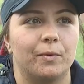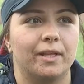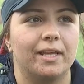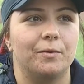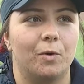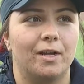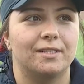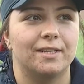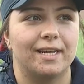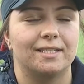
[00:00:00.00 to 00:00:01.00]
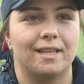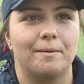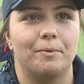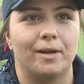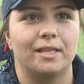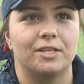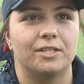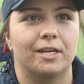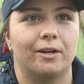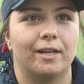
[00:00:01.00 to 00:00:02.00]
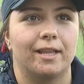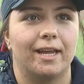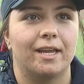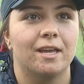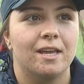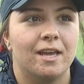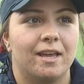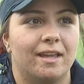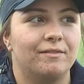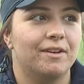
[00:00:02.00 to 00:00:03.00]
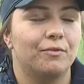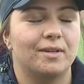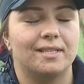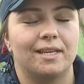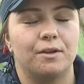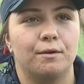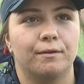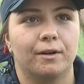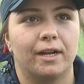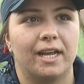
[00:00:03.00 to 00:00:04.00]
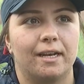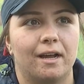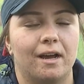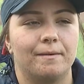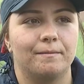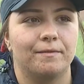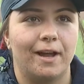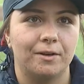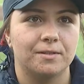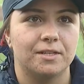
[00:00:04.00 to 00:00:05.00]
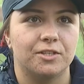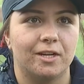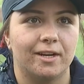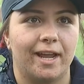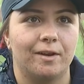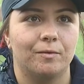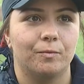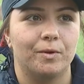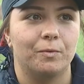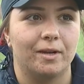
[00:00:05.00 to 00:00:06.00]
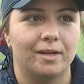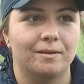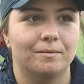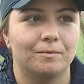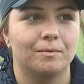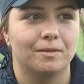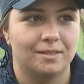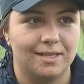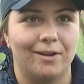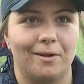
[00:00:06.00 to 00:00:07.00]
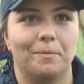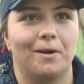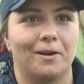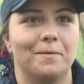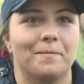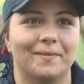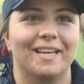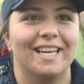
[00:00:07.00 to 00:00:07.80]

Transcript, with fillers: really want to get to that point this year, and like, even if we see Hoover in um, finals this year again, we want to tear up on them.